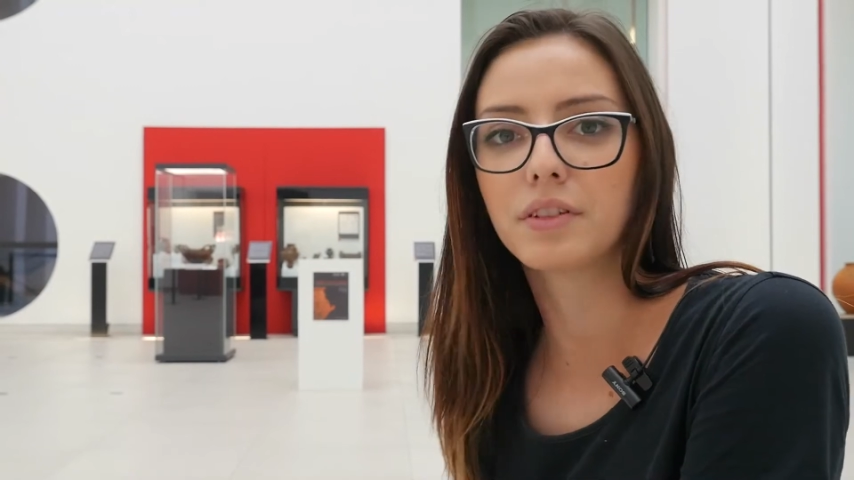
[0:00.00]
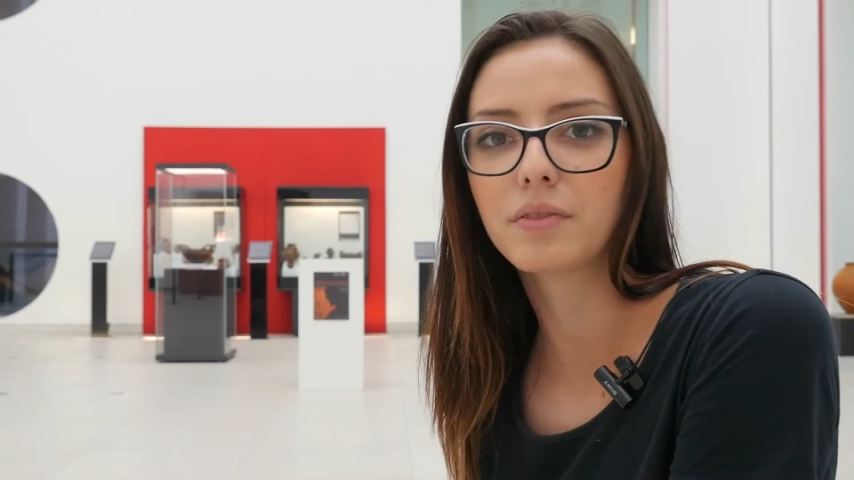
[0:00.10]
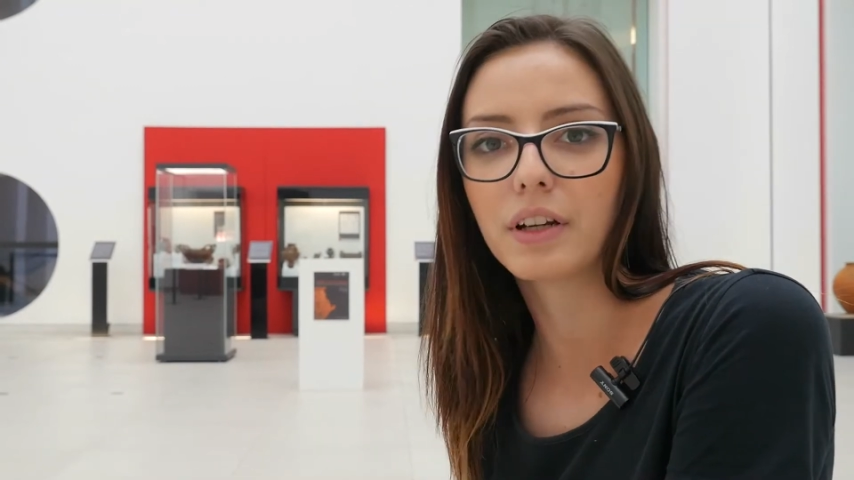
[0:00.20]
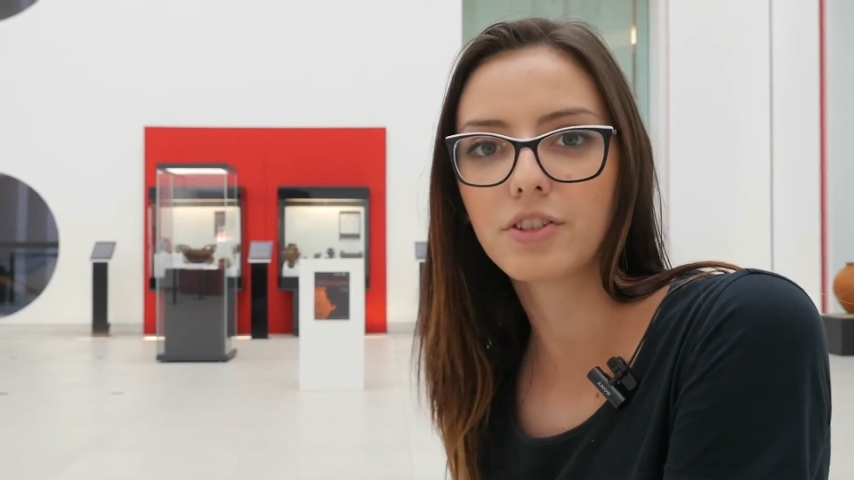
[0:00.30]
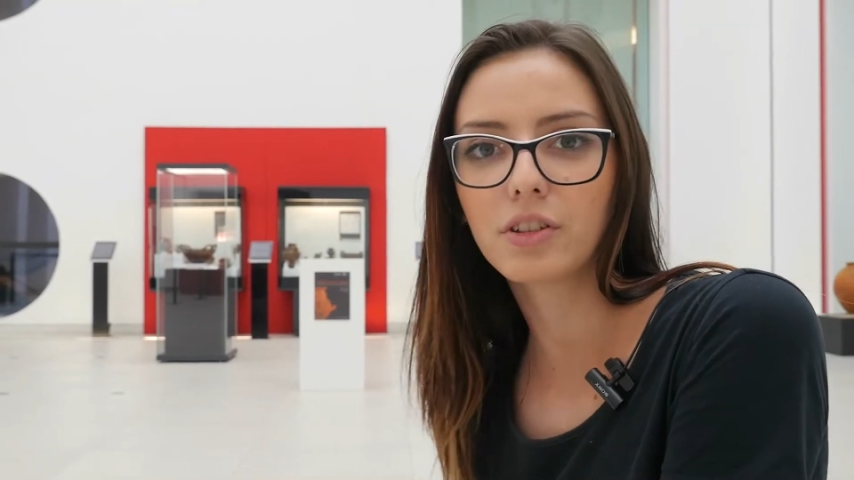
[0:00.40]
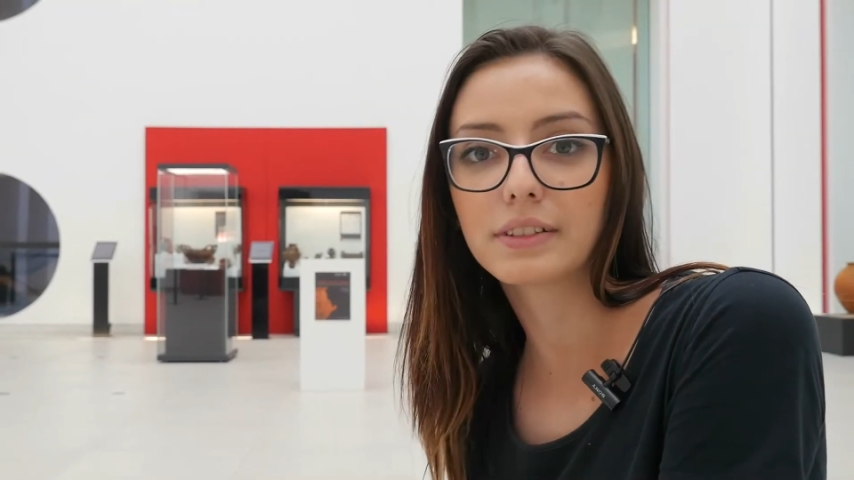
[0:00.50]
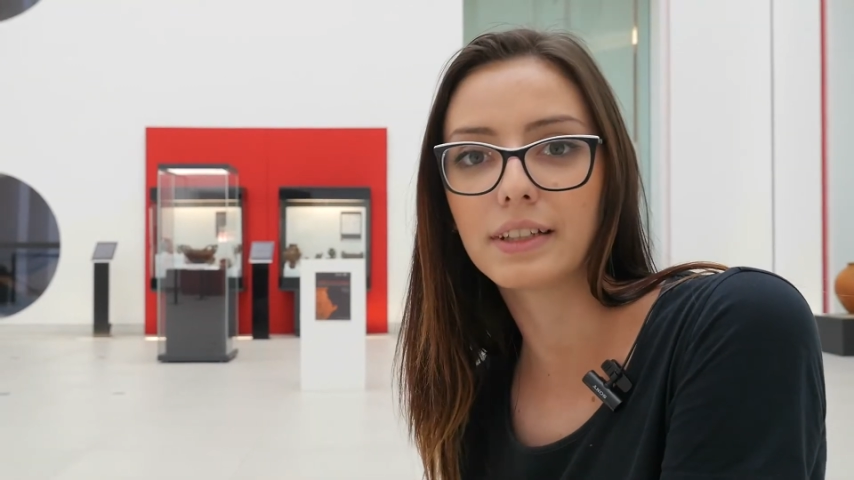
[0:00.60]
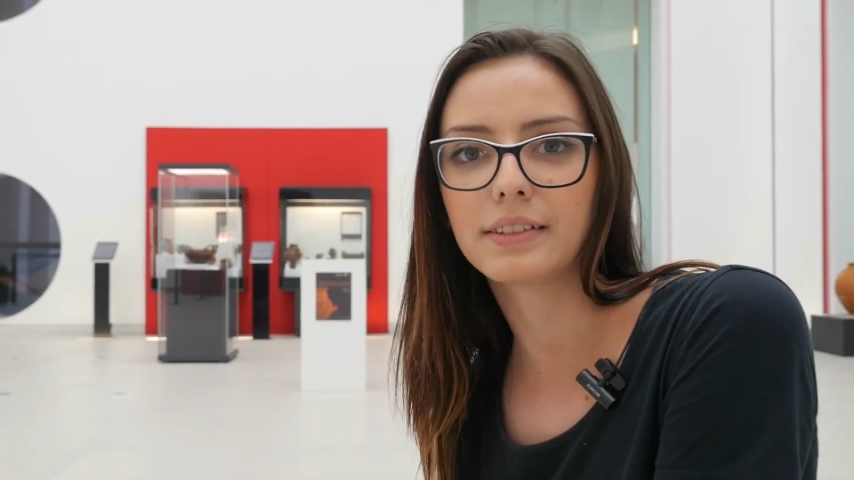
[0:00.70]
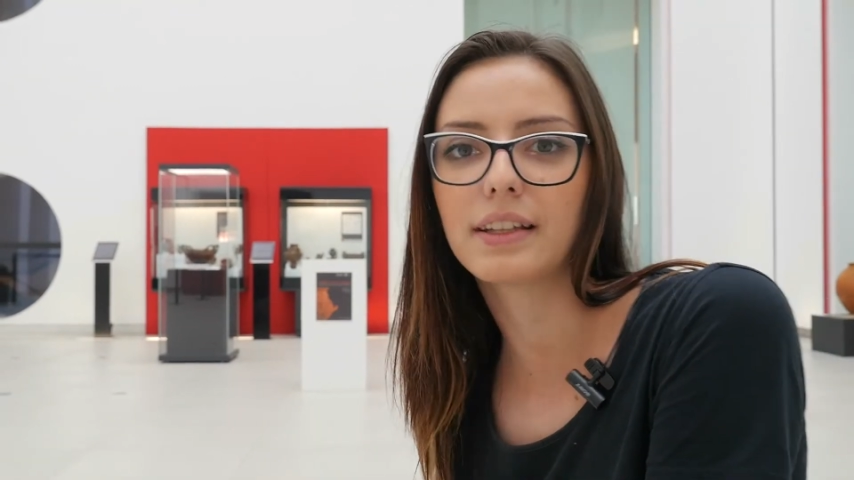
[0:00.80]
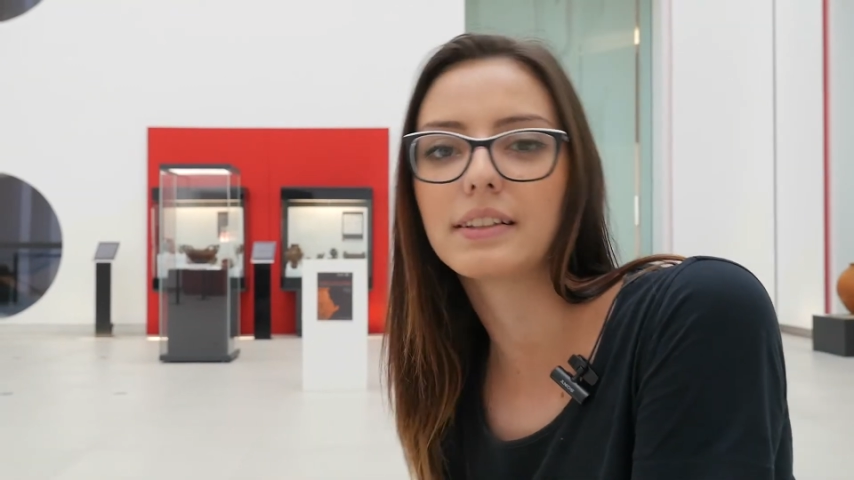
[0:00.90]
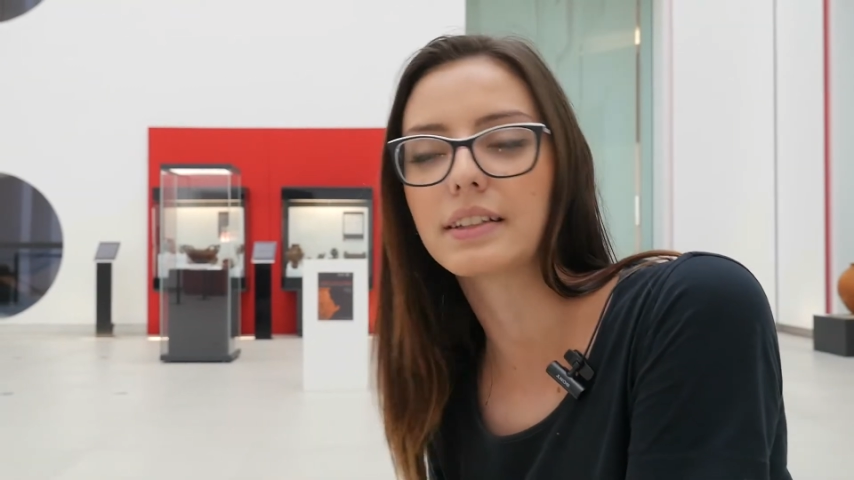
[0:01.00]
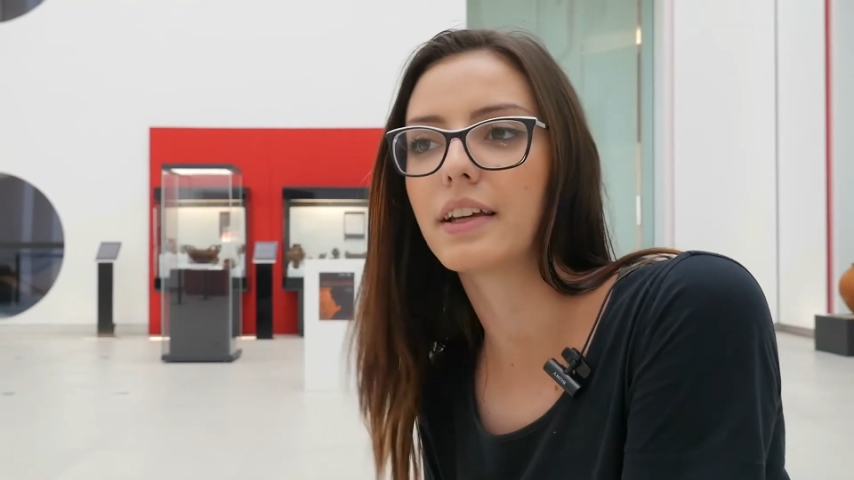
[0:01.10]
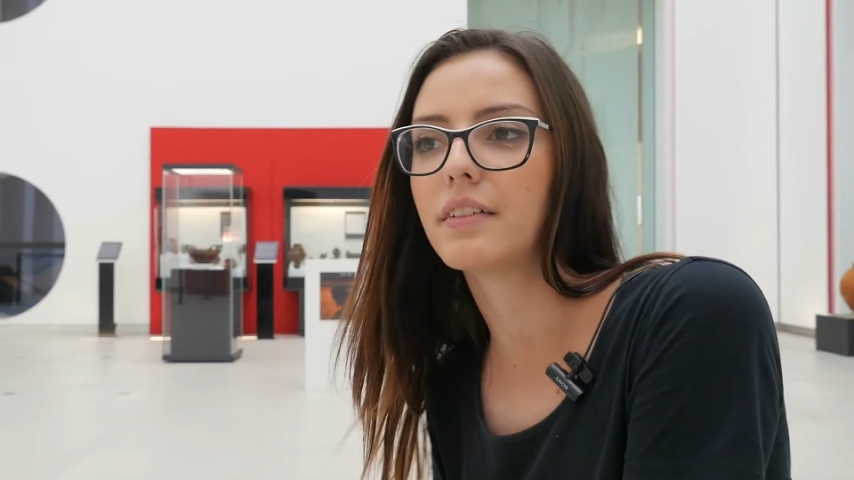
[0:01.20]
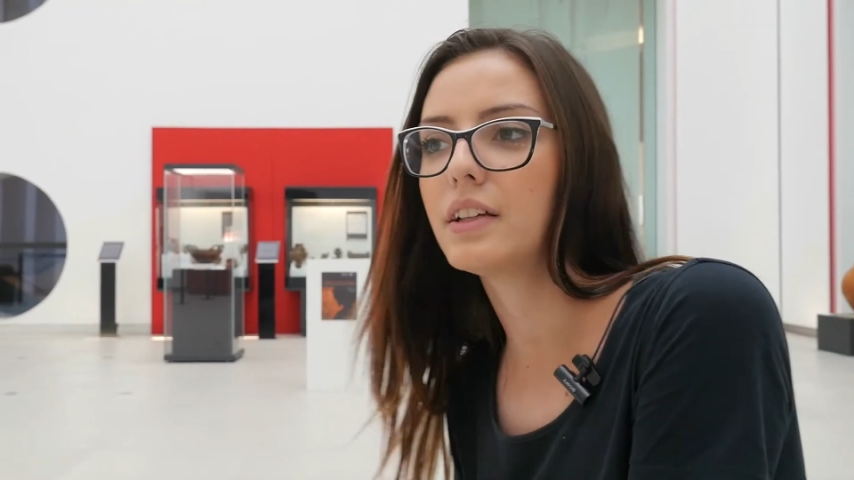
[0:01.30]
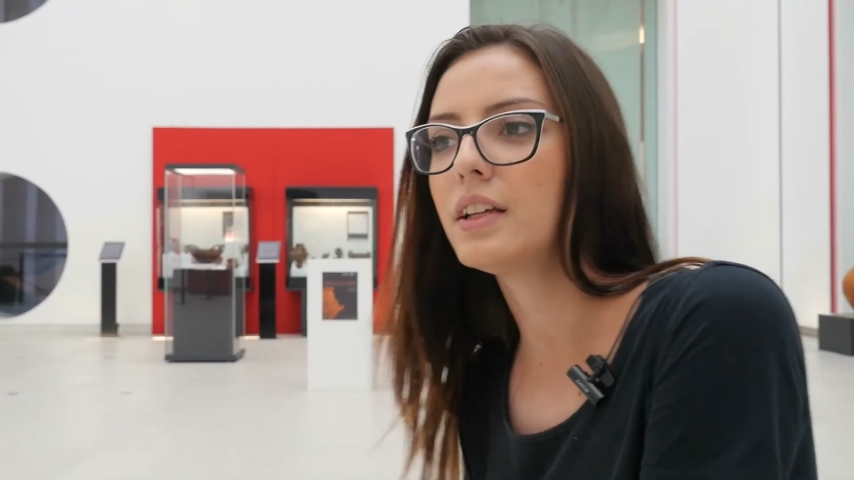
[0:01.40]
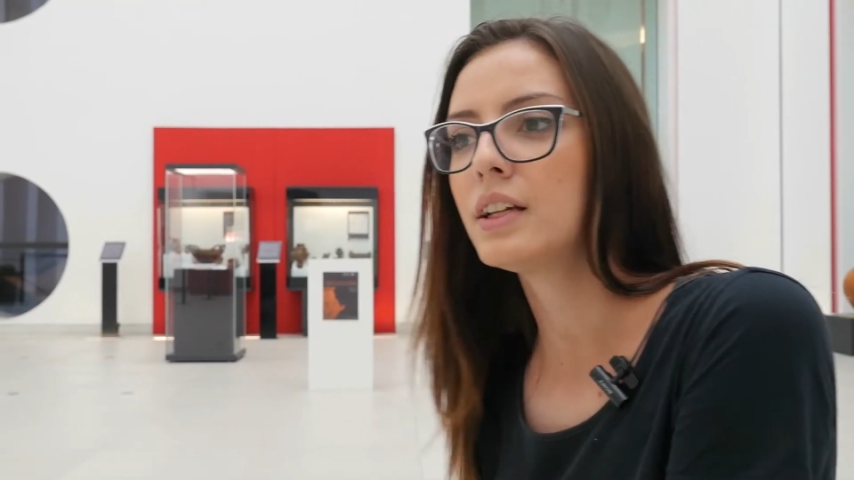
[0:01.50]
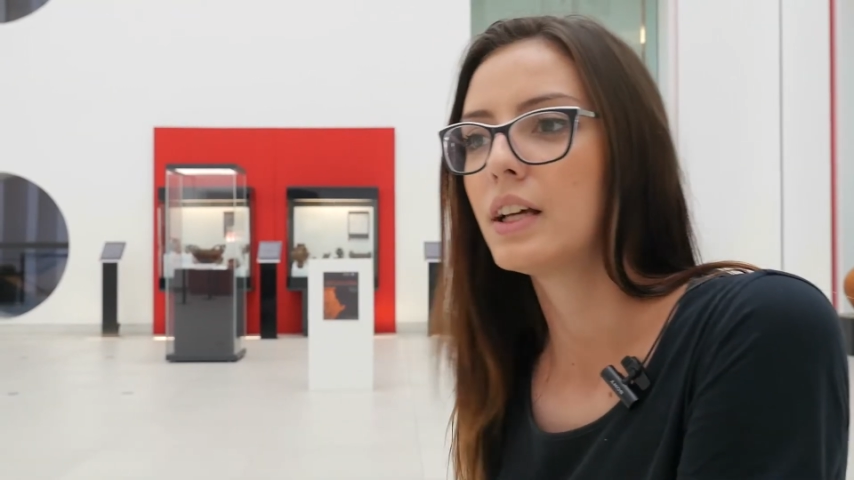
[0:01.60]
in Reggio, Dante Alighieri.